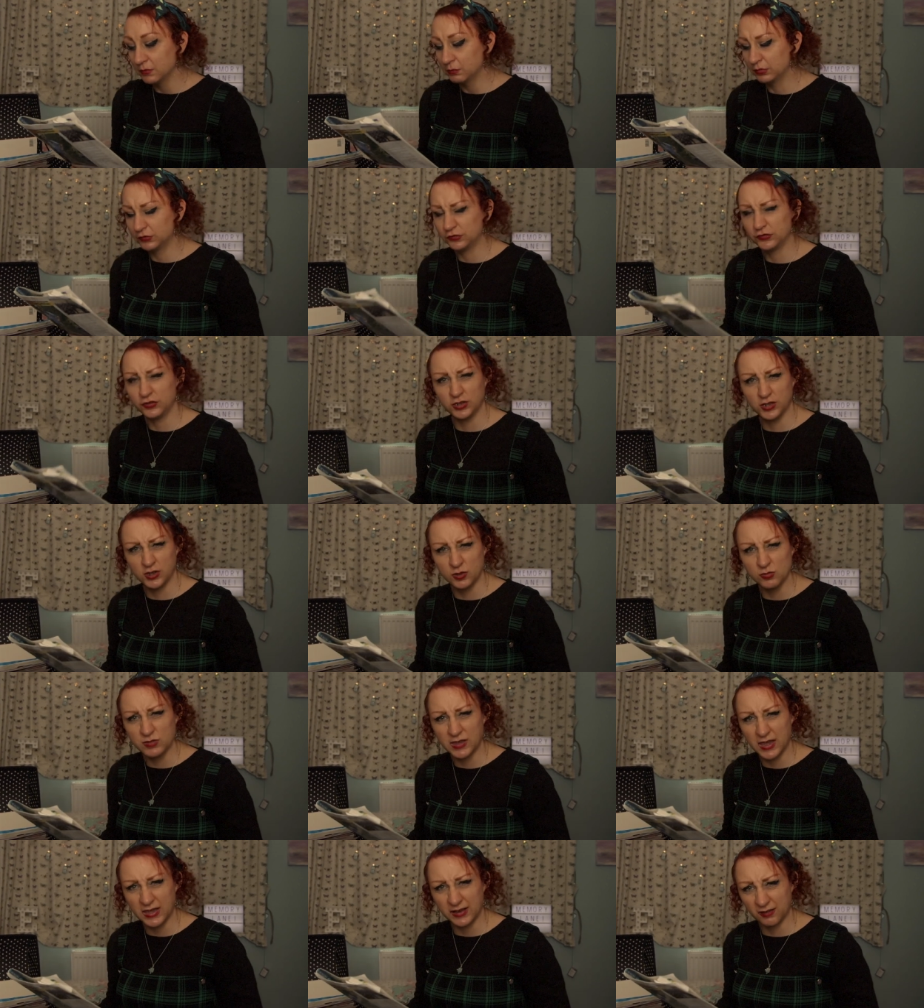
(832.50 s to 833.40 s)
But do
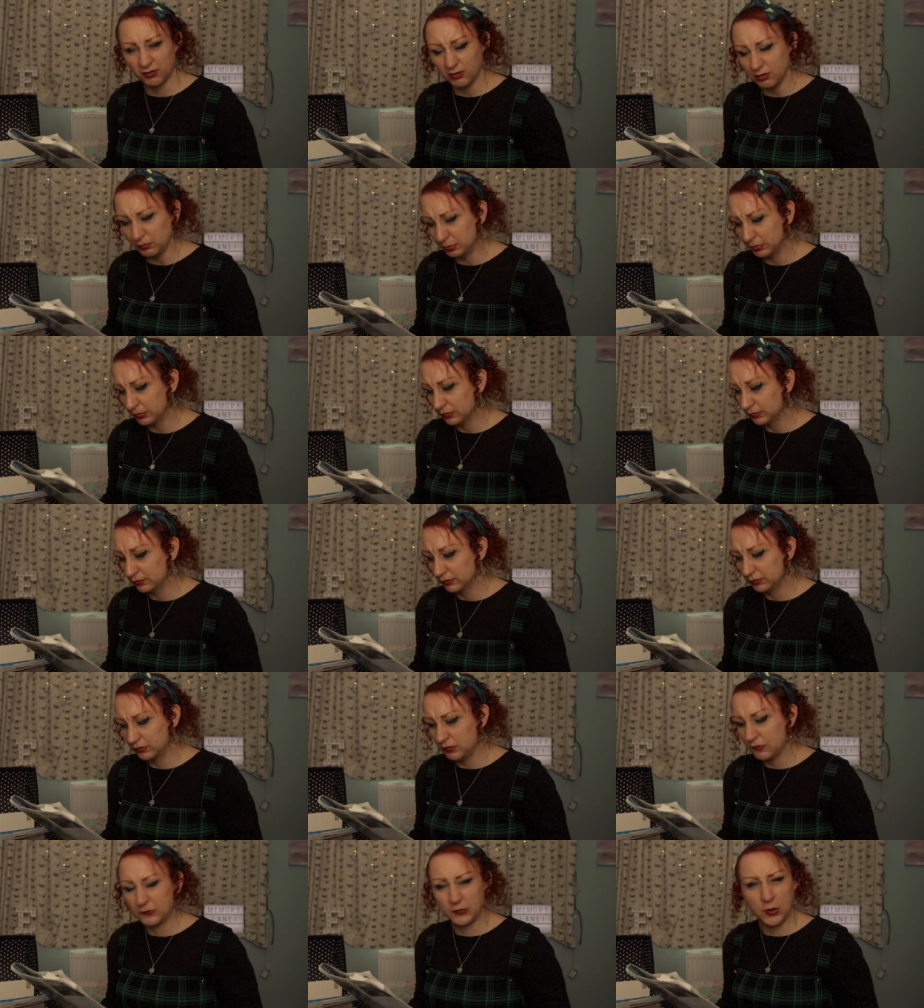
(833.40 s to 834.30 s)
you get up?
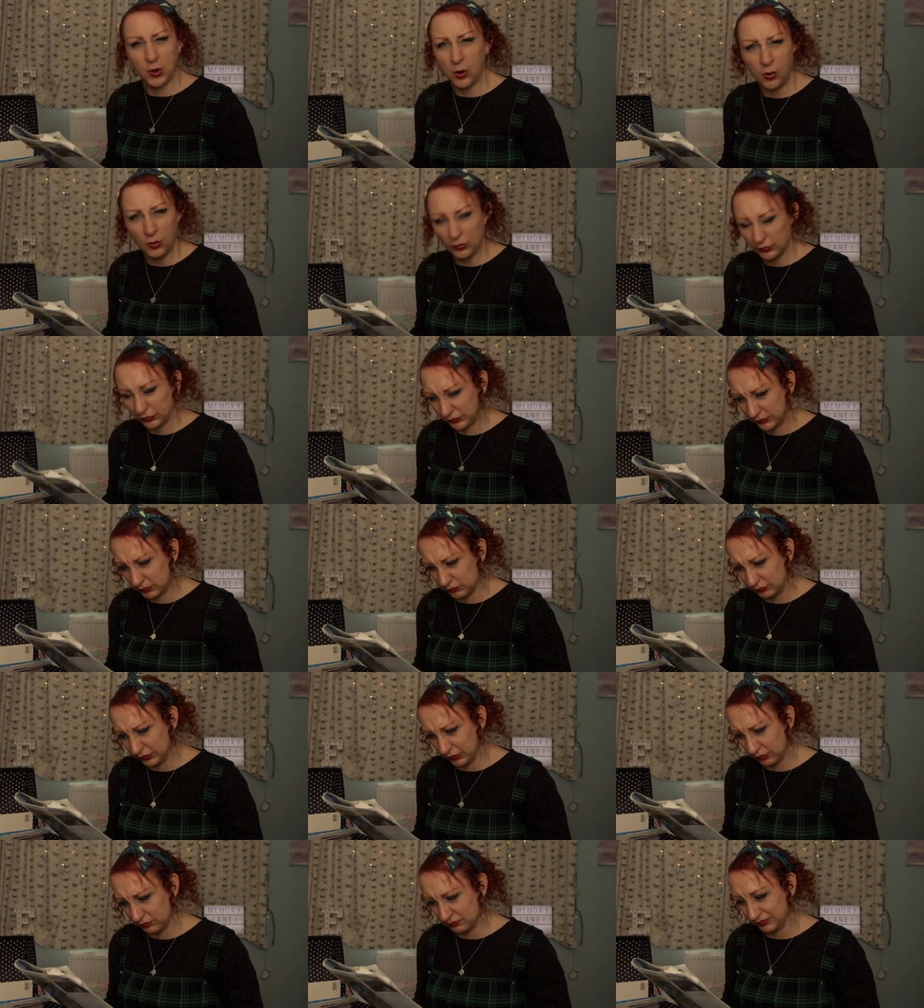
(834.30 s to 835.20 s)
Of course you
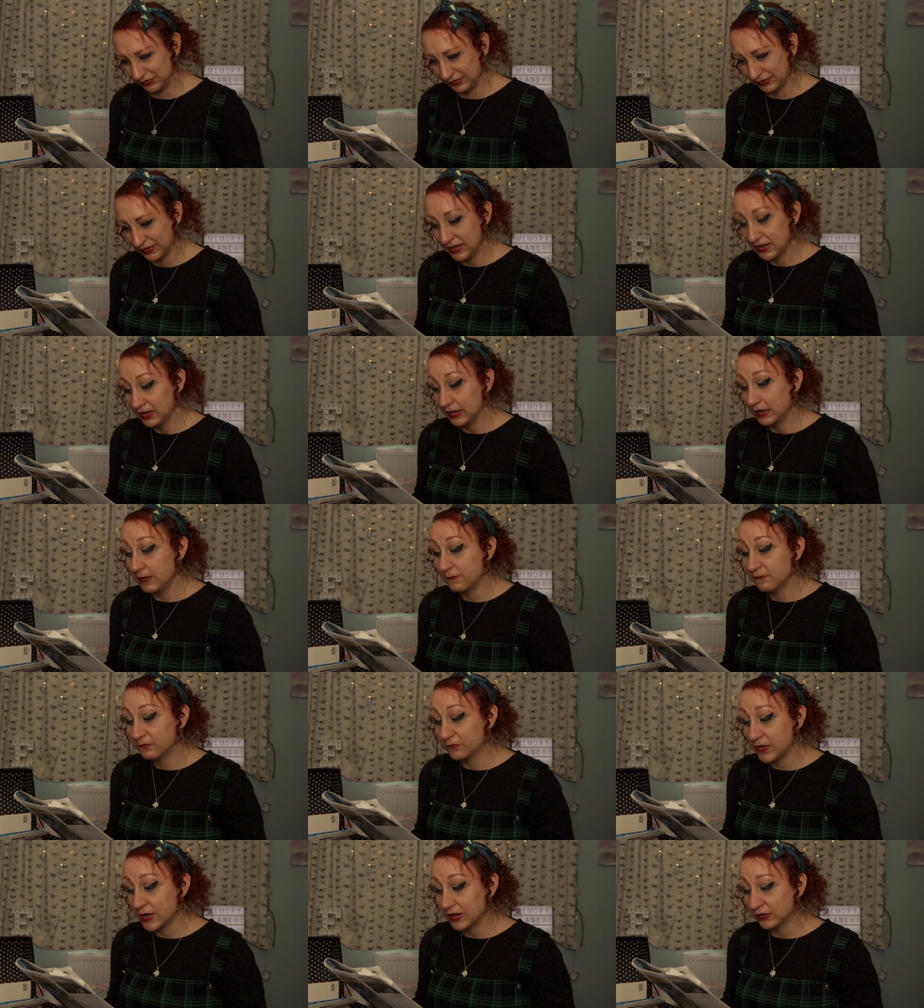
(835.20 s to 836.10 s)
don't. In
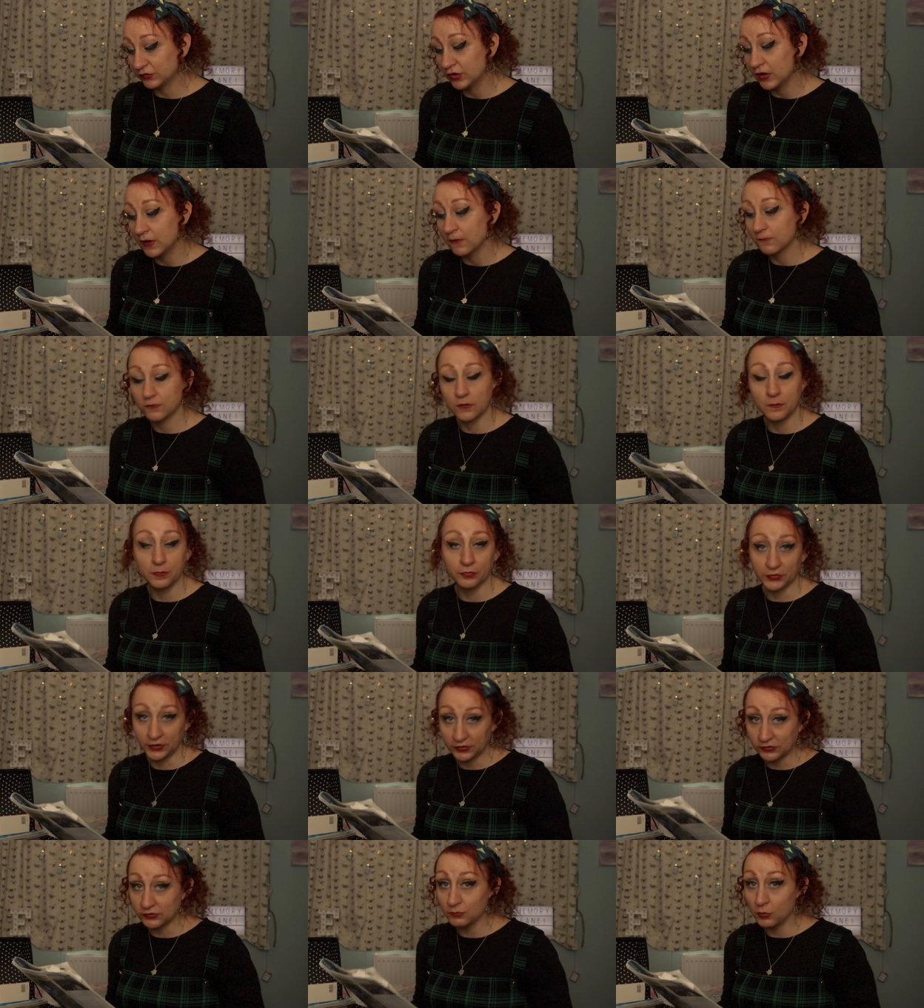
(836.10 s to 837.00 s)
fact, from
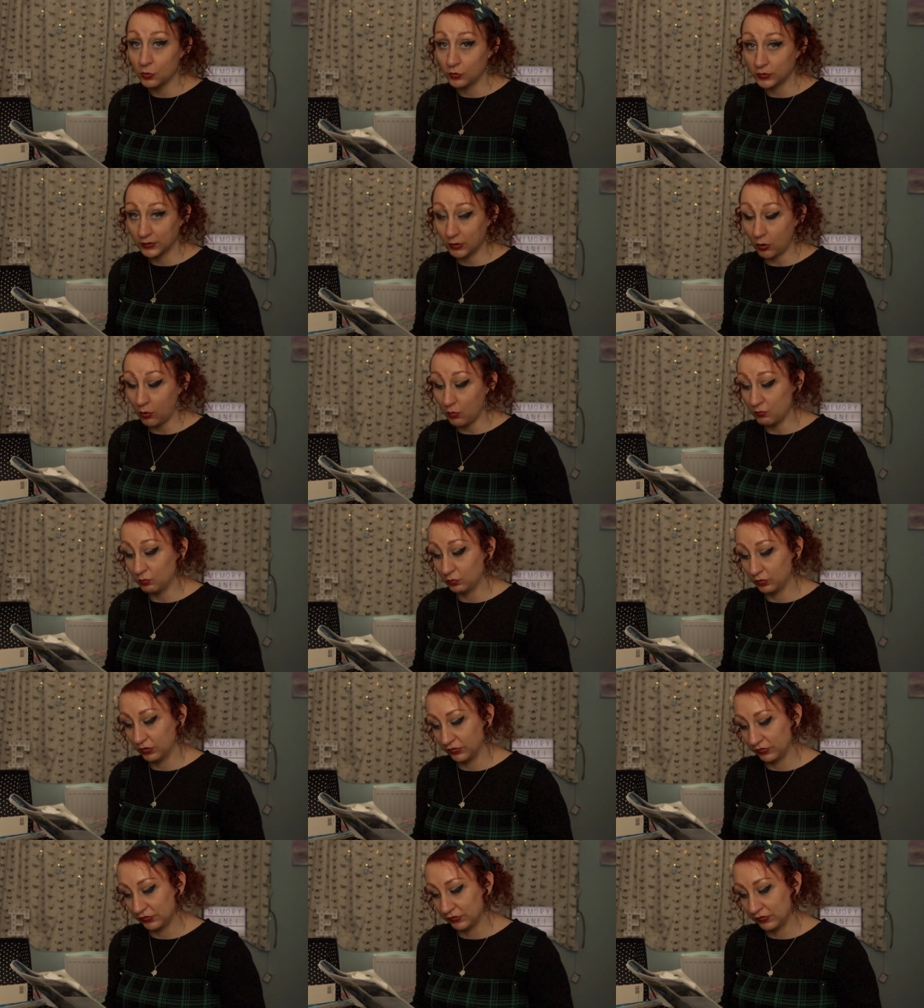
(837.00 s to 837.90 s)
this morning
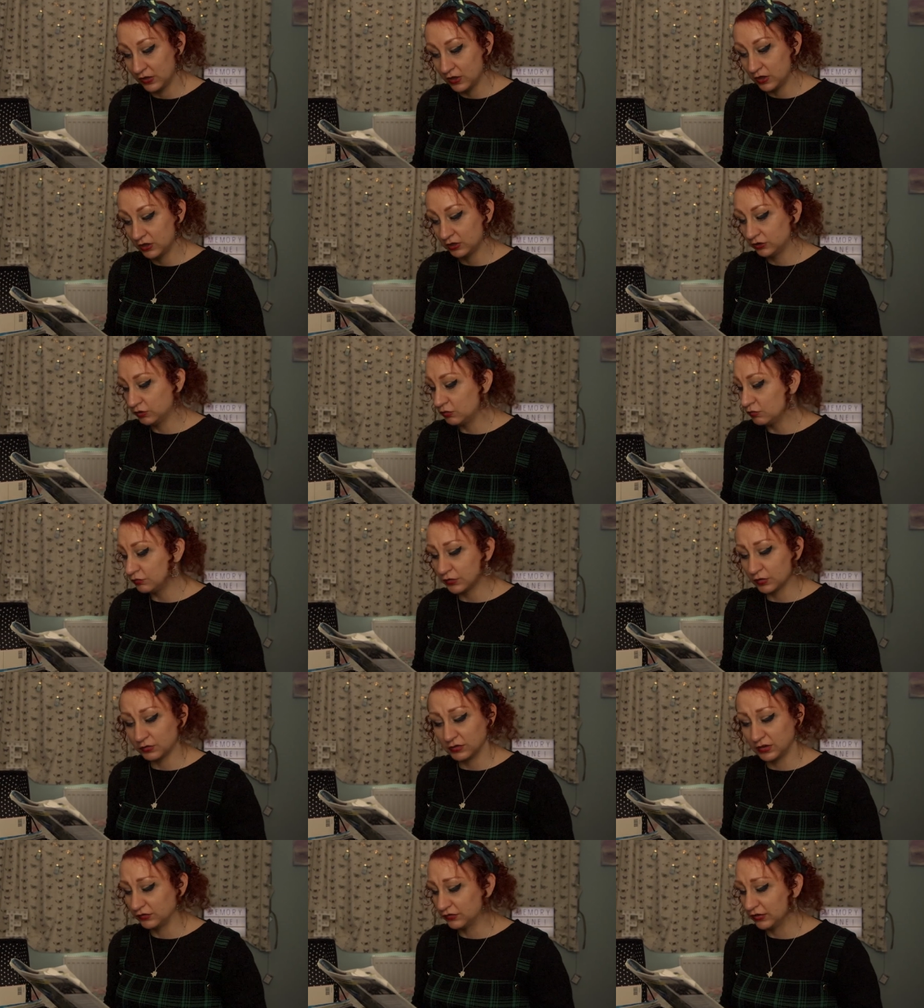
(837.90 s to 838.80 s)
onwards, you
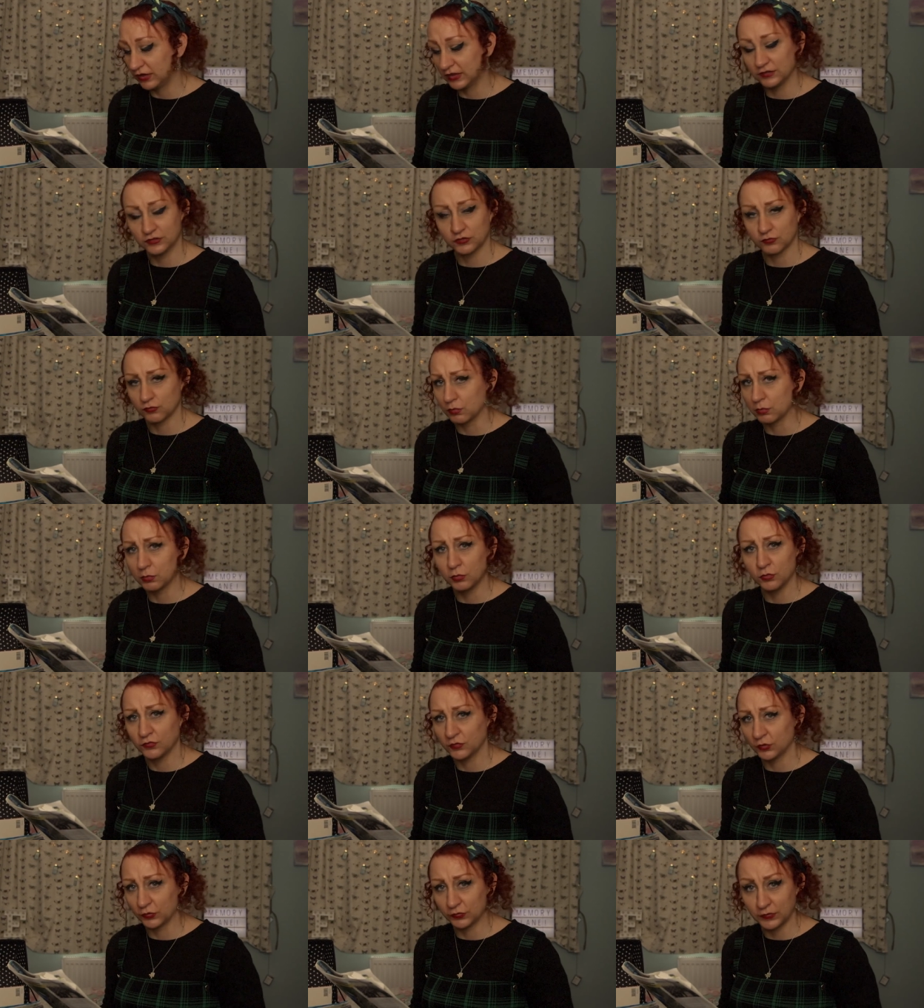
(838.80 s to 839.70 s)
don't intend to
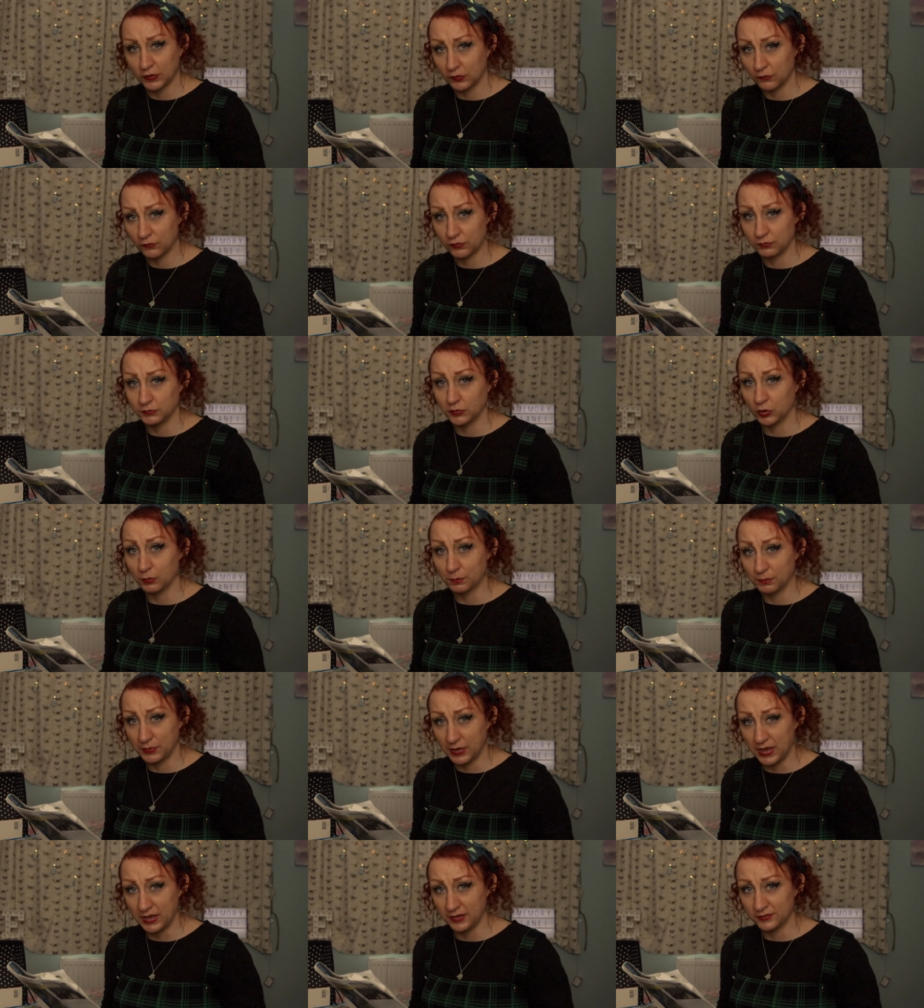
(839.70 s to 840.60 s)
remove yourself from your
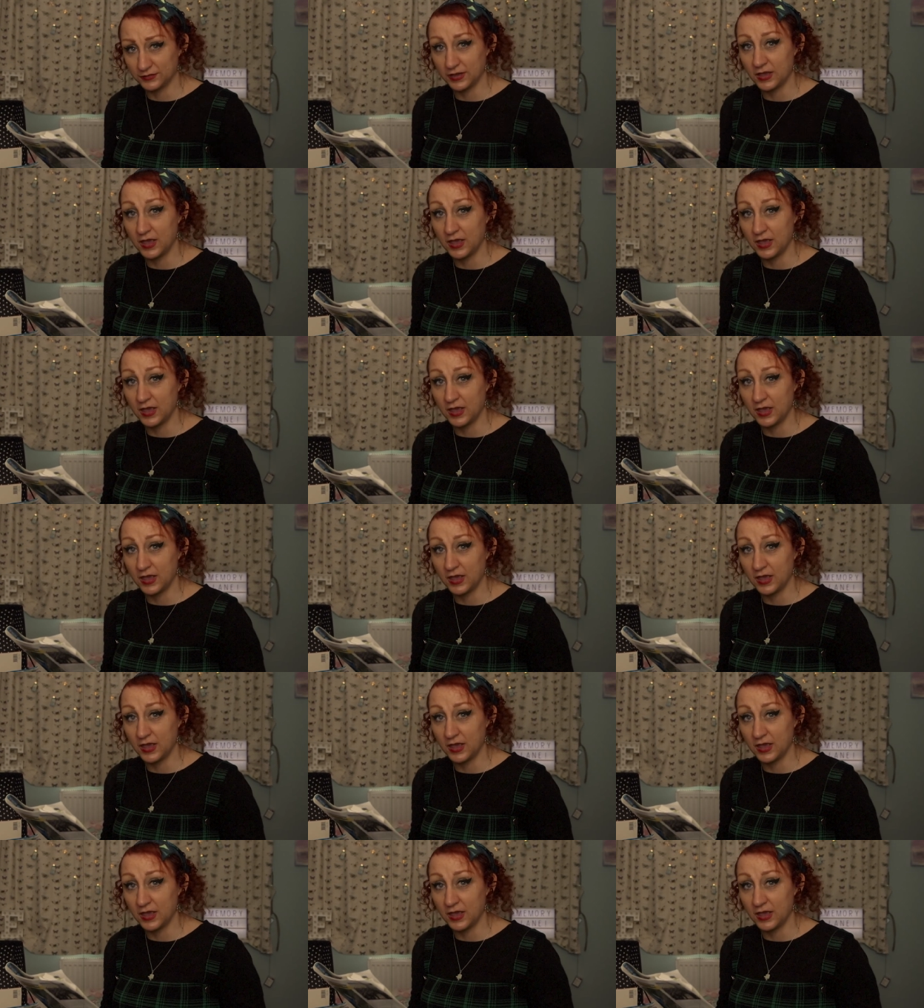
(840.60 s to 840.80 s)
bed